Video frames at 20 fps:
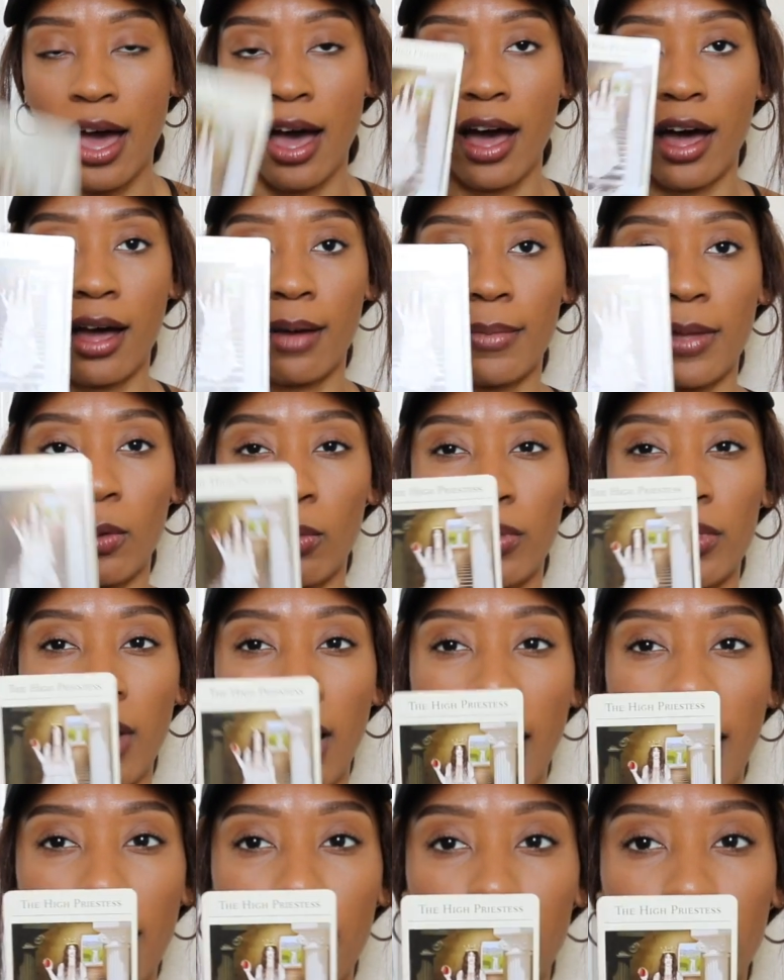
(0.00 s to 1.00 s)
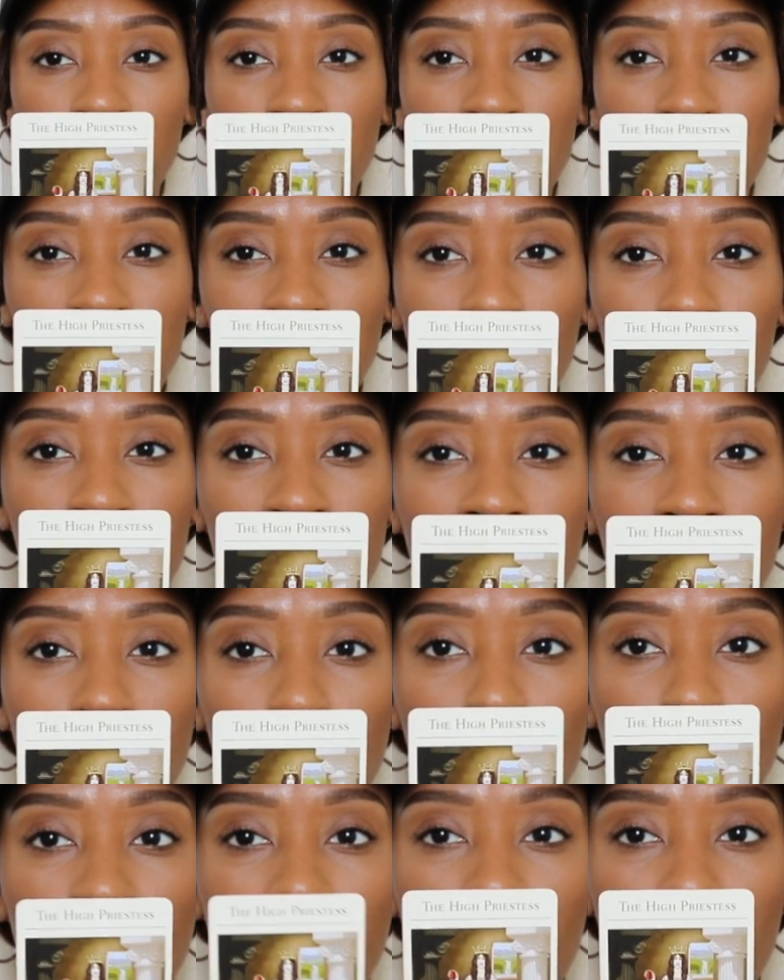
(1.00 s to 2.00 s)
Um, and with the high priestess, I would say
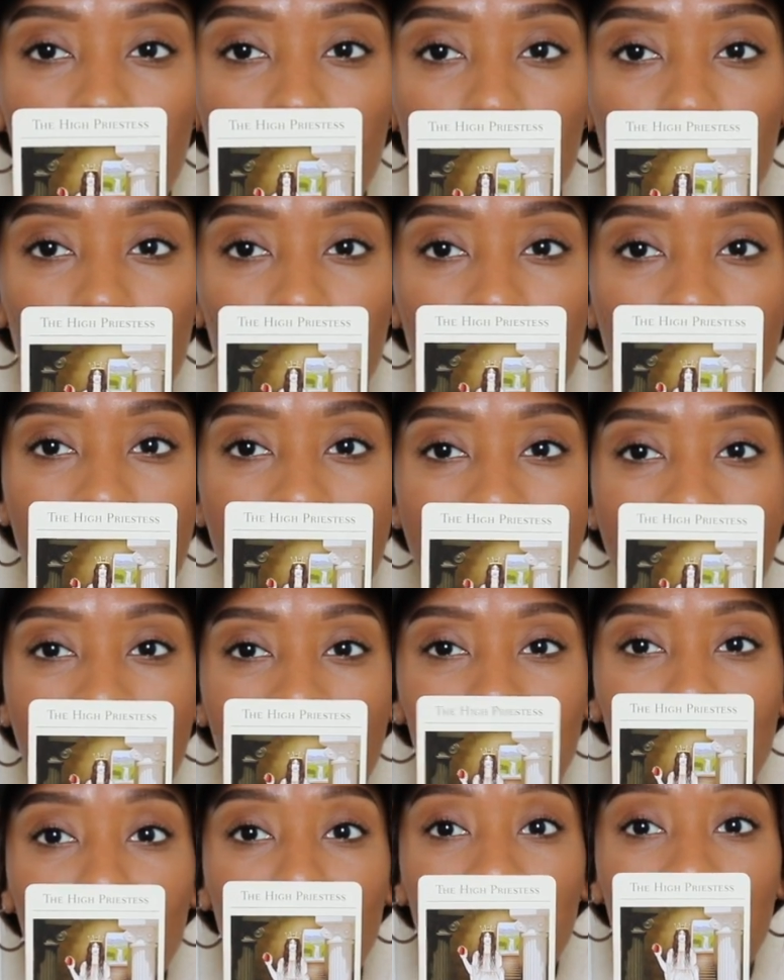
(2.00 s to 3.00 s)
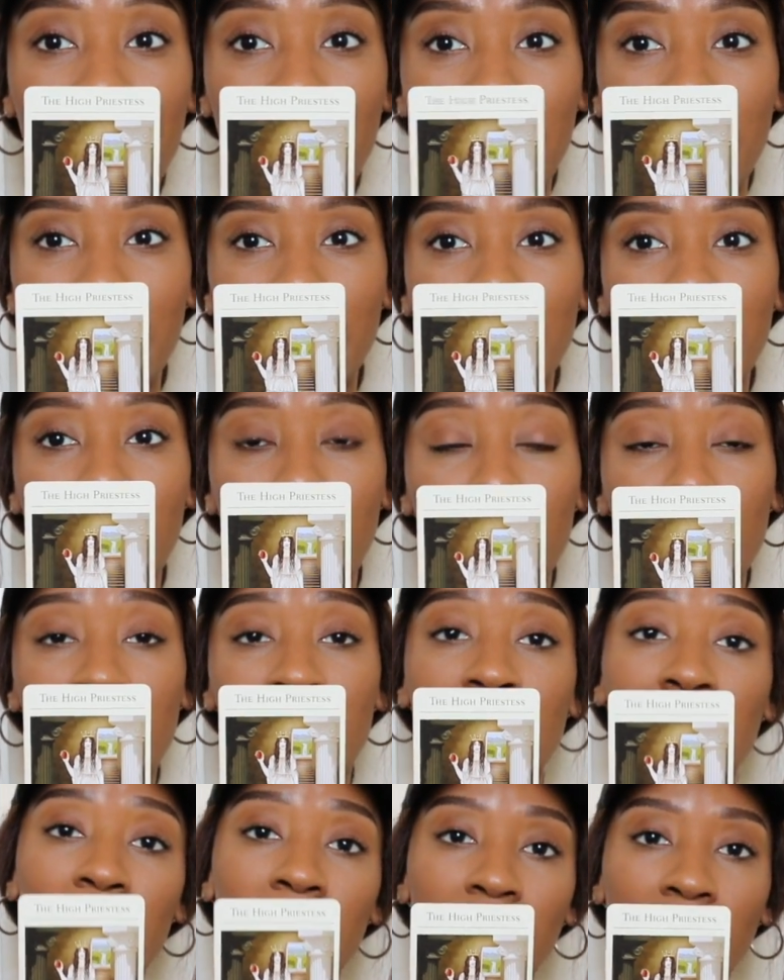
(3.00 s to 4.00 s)
whatever has been hidden comes
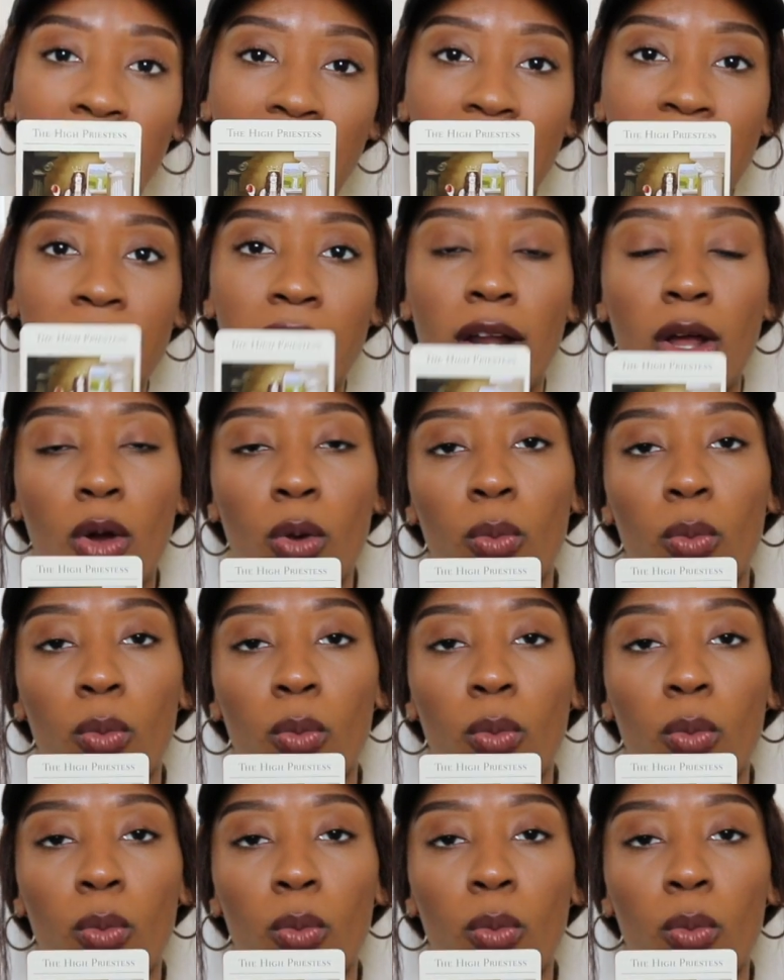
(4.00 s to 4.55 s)
to light,